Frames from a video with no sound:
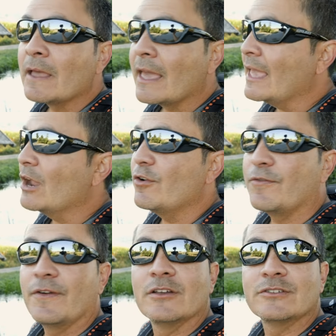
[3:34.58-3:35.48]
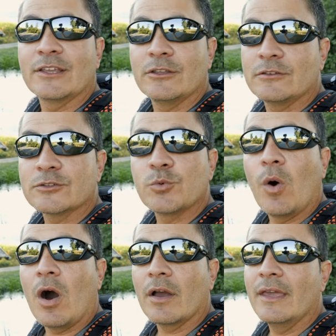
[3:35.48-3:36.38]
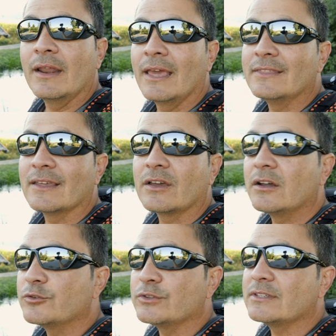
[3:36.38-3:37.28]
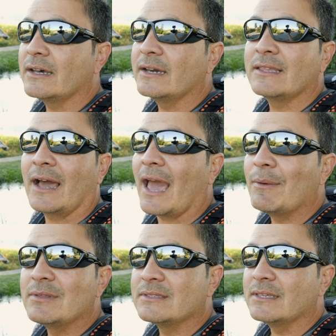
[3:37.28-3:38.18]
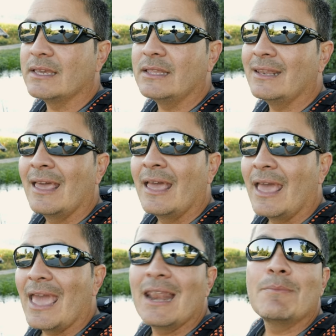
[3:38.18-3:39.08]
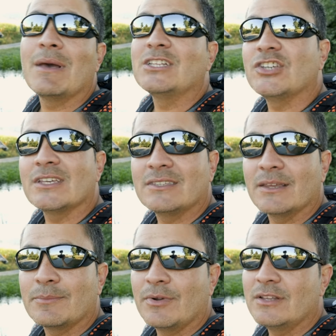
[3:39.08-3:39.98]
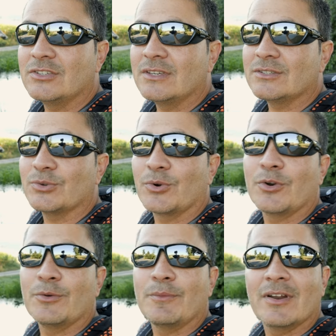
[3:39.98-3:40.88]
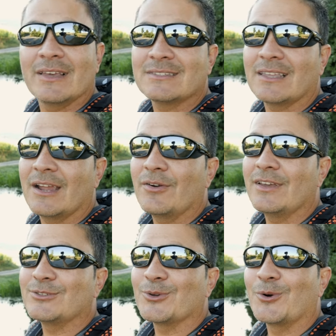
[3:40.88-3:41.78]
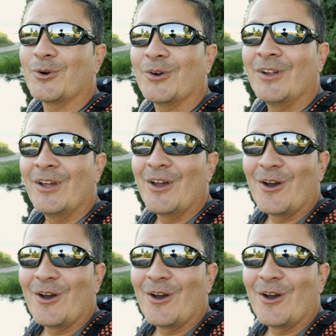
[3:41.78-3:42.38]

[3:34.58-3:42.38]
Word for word: Here it feels like you're just walking in the countryside. I haven't seen any majestic bridges or monasteries or